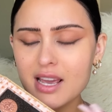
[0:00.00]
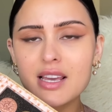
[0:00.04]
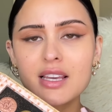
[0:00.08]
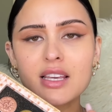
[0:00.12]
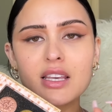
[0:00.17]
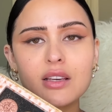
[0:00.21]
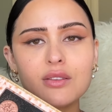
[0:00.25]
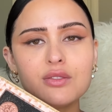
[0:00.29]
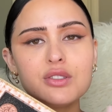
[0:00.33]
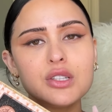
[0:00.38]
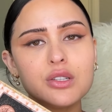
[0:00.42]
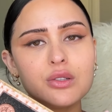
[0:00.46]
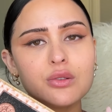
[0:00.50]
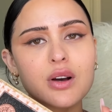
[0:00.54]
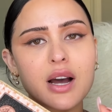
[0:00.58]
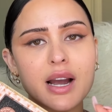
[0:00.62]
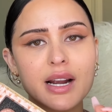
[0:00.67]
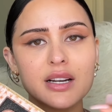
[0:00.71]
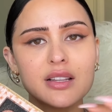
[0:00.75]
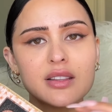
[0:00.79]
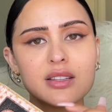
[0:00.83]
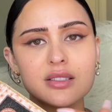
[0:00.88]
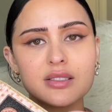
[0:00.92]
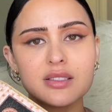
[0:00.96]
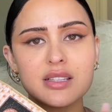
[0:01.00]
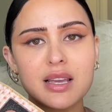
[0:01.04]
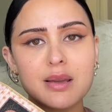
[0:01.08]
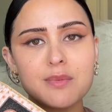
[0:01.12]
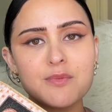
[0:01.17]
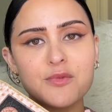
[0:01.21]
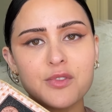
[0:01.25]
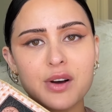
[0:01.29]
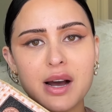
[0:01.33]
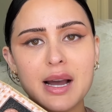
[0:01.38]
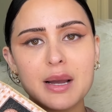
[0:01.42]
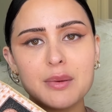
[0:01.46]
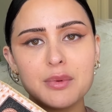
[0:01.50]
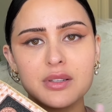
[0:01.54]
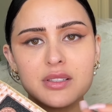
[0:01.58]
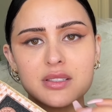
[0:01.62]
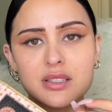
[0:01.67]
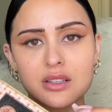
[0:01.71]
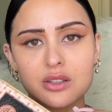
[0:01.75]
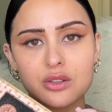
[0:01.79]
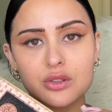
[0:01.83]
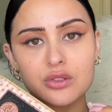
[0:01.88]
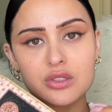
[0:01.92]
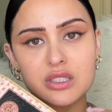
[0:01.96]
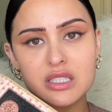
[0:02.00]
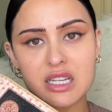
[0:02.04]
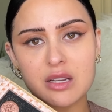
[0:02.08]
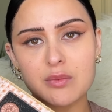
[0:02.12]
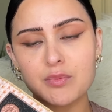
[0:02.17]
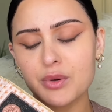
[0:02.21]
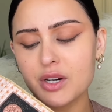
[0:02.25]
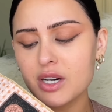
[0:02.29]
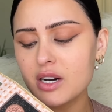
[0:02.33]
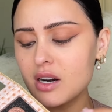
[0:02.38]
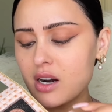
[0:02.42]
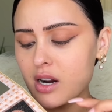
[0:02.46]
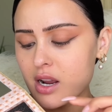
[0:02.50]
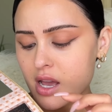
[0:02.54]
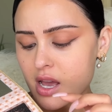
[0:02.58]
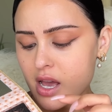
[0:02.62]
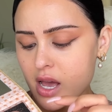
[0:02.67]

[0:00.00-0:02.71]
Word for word: gives you kind of the same vibe, but it's a little deeper.